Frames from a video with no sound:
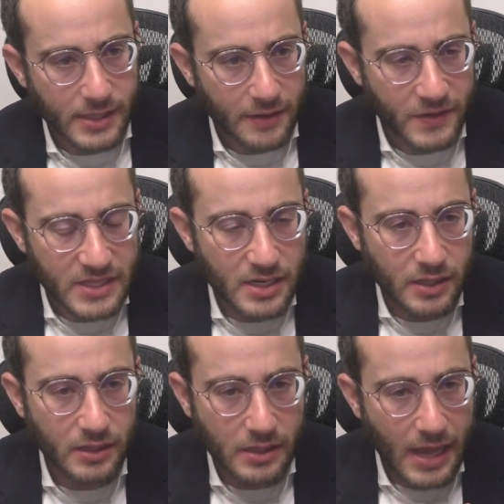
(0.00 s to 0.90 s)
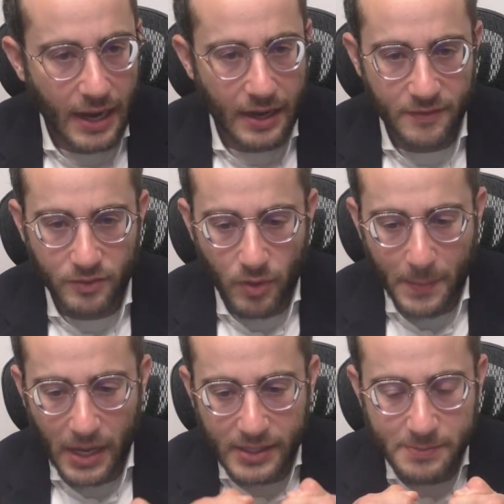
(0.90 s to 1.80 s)
And if he didn't get it, and the
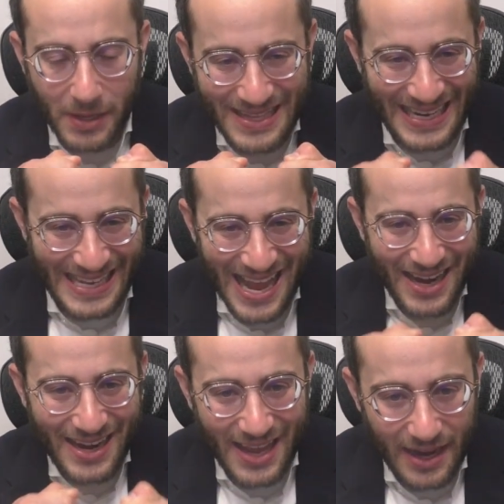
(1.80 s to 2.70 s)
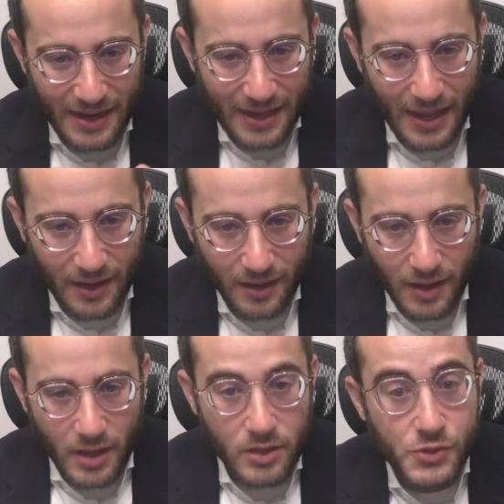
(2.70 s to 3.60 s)
Rebbe explained it again and again and again,
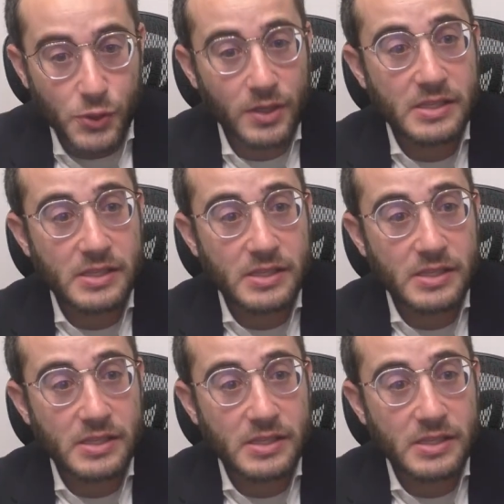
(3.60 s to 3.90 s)
you saw the